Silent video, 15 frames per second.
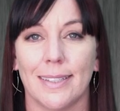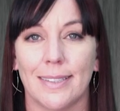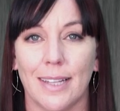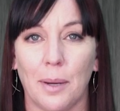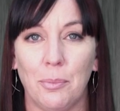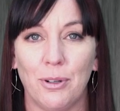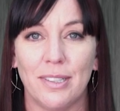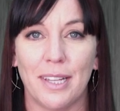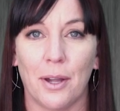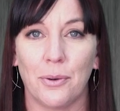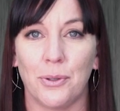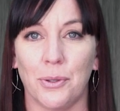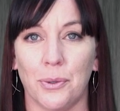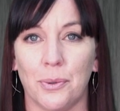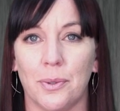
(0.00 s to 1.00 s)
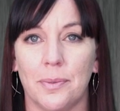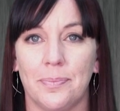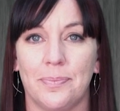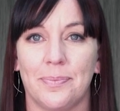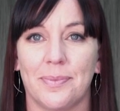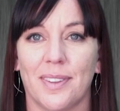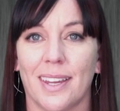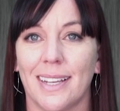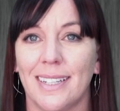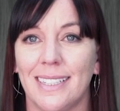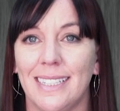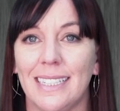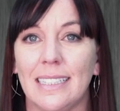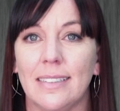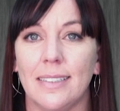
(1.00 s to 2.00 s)
CYPRES how-to,
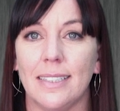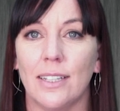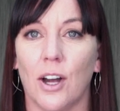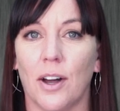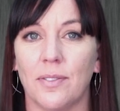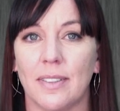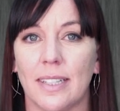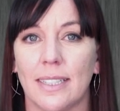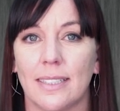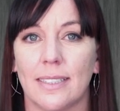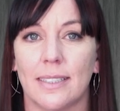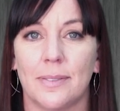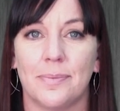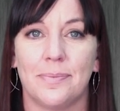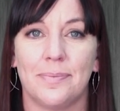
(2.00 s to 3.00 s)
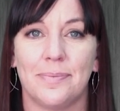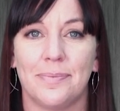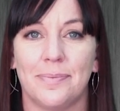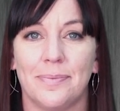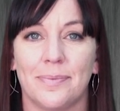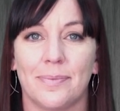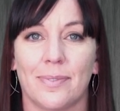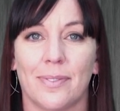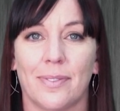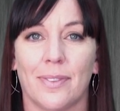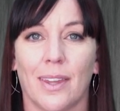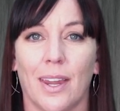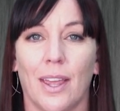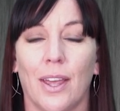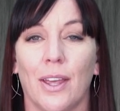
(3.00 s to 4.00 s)
DZ offset.
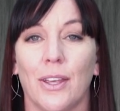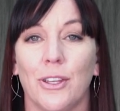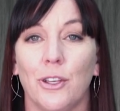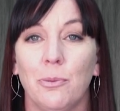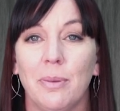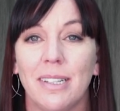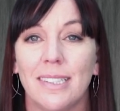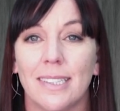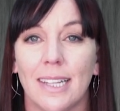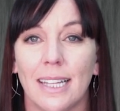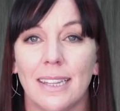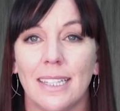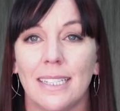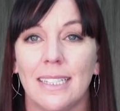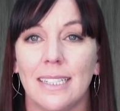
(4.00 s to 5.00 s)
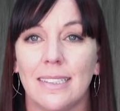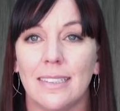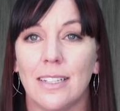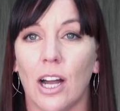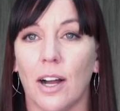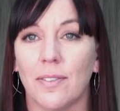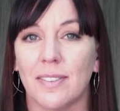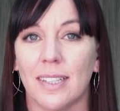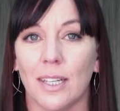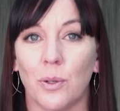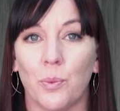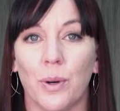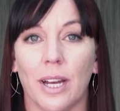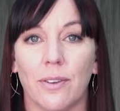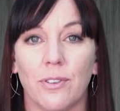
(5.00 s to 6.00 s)
You must set the DZ
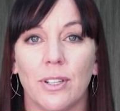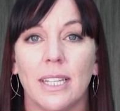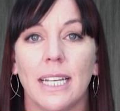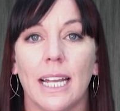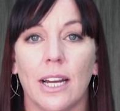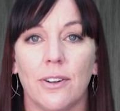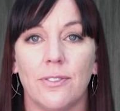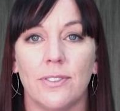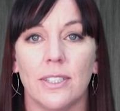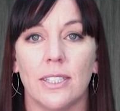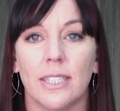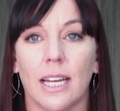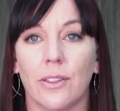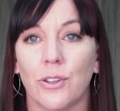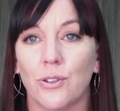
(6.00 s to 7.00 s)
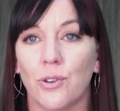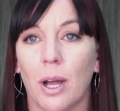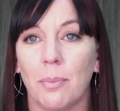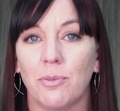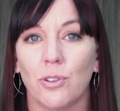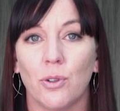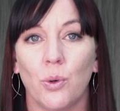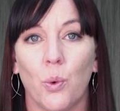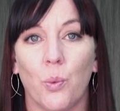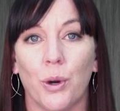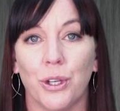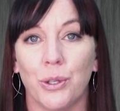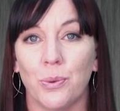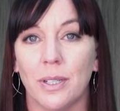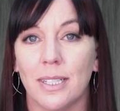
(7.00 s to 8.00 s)
offset whenever the airfield and the drop zone
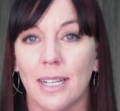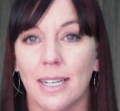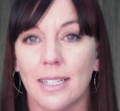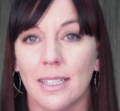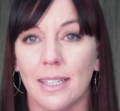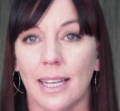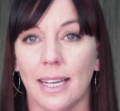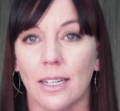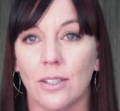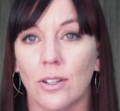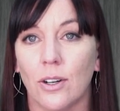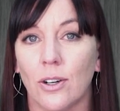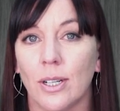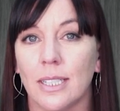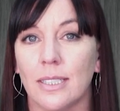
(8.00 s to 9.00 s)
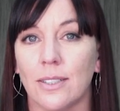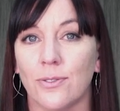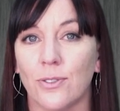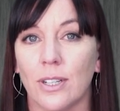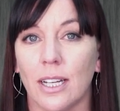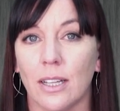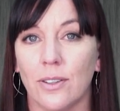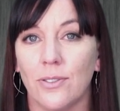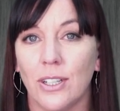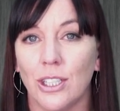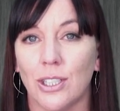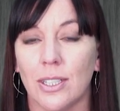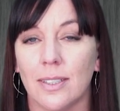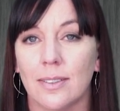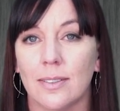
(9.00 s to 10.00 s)
where you intend to land are at different
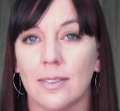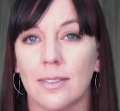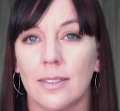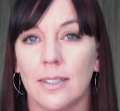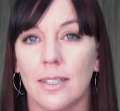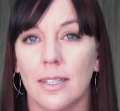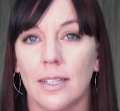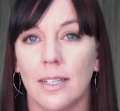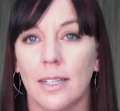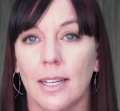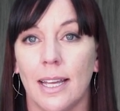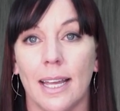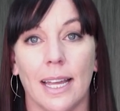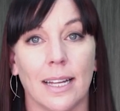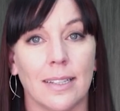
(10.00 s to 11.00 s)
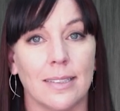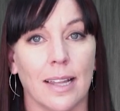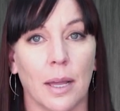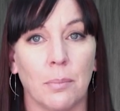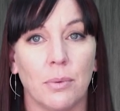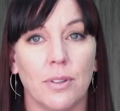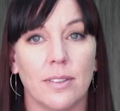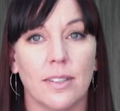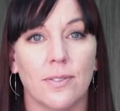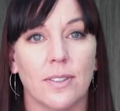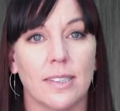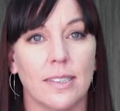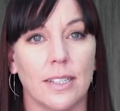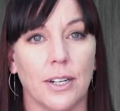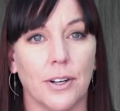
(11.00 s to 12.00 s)
elevations. Examples of
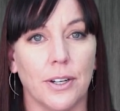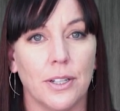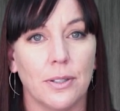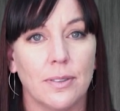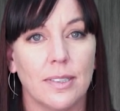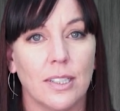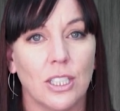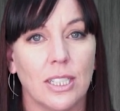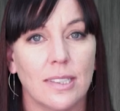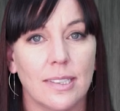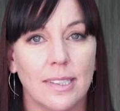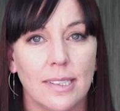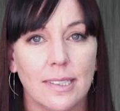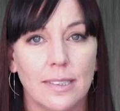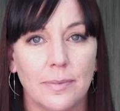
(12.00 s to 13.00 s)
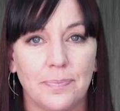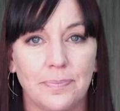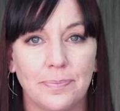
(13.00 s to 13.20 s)
a scenario such as this